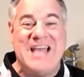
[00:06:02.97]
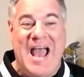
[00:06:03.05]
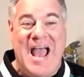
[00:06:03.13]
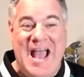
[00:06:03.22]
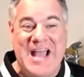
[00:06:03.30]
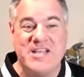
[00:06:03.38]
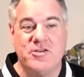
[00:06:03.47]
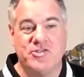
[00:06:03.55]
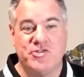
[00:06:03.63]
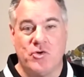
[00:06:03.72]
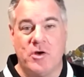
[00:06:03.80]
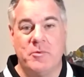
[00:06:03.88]
to tag your
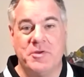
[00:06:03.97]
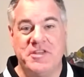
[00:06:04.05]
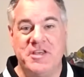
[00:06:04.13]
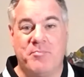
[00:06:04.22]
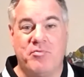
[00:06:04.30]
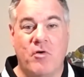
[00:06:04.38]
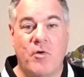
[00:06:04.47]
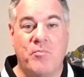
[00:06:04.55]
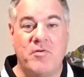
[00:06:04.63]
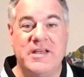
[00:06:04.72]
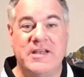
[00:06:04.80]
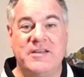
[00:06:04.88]
story with the
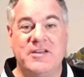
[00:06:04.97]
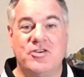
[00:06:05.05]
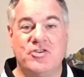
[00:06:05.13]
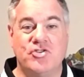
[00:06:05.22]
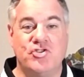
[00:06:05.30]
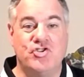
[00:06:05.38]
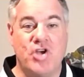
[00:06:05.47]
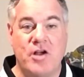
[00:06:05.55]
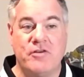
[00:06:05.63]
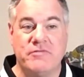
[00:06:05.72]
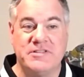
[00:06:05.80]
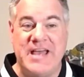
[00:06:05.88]
appropriate
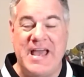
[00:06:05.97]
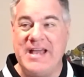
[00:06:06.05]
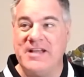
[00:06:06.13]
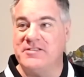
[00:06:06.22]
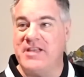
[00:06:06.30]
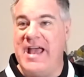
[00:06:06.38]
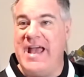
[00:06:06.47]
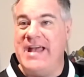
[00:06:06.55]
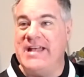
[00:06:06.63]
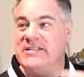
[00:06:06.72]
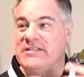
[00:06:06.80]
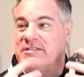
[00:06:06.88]
genre tags
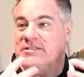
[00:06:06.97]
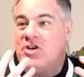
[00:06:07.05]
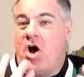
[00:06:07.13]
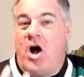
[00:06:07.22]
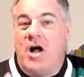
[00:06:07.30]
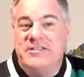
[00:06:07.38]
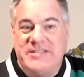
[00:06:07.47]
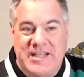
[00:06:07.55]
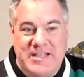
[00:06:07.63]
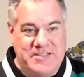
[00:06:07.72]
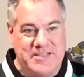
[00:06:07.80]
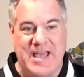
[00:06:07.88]
and
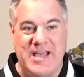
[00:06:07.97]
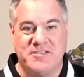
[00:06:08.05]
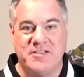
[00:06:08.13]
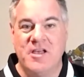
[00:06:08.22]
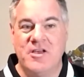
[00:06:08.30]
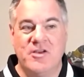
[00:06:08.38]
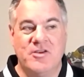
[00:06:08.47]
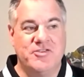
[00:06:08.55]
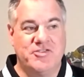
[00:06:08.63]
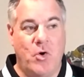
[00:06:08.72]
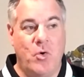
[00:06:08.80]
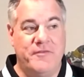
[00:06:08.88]
content tags.
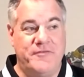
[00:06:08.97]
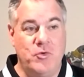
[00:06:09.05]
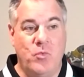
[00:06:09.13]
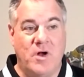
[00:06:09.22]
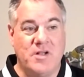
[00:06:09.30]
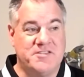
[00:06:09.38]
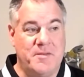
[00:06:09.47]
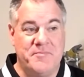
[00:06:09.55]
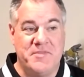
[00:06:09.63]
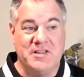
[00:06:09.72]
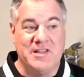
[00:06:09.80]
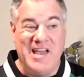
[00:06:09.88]
So if you want
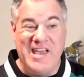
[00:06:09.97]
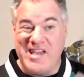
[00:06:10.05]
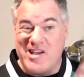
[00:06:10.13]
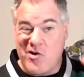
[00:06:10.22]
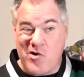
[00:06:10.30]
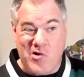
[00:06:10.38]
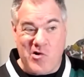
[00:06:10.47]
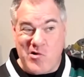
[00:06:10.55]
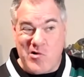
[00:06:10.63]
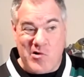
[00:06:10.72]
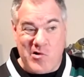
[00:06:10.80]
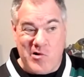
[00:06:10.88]
something like
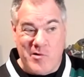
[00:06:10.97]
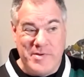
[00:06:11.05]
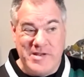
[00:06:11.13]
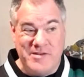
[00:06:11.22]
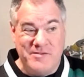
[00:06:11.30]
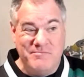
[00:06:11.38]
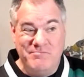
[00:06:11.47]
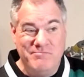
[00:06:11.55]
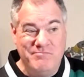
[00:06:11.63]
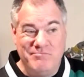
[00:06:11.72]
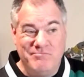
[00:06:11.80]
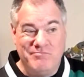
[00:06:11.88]

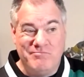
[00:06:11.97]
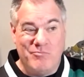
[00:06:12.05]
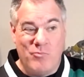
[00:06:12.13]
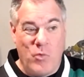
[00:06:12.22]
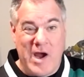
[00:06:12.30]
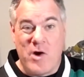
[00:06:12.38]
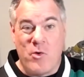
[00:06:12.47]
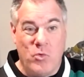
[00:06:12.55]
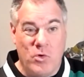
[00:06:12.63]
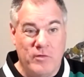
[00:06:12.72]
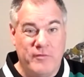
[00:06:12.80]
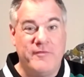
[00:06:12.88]
urban
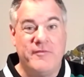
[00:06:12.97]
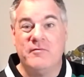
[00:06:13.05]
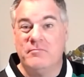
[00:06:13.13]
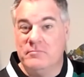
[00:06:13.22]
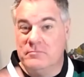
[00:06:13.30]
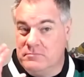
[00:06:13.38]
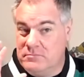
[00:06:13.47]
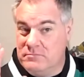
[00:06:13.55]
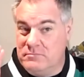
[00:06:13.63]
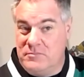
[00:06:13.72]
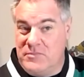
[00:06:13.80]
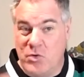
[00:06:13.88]
werewolf,
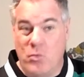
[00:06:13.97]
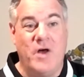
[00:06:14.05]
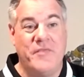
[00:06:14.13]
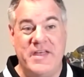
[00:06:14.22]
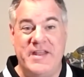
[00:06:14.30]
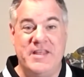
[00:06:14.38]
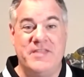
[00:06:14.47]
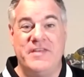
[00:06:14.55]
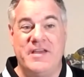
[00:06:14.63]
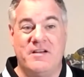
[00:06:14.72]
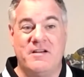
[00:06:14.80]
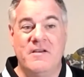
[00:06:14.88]
you want that in
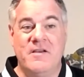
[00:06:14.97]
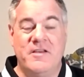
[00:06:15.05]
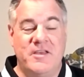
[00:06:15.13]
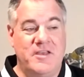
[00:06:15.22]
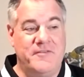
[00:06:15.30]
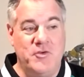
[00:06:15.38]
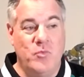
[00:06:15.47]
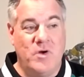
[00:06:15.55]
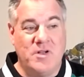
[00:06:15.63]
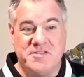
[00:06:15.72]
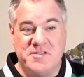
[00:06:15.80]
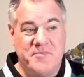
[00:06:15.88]
there. If you
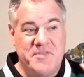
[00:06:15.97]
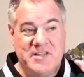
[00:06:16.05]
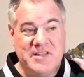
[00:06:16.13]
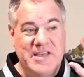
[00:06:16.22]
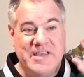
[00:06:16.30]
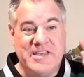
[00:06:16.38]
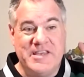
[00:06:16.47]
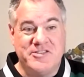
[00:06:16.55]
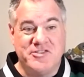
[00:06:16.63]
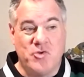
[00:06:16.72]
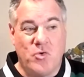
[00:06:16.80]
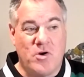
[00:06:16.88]
want something like
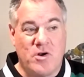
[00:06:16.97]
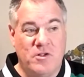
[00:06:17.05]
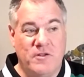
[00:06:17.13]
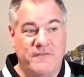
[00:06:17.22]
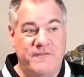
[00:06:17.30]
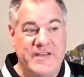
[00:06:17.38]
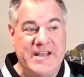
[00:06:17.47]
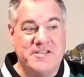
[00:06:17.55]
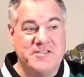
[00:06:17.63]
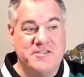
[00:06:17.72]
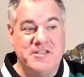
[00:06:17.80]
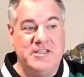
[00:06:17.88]
historical
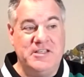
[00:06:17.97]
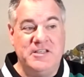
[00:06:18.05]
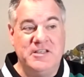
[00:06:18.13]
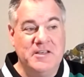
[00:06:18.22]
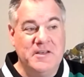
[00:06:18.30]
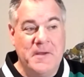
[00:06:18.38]
fantasy,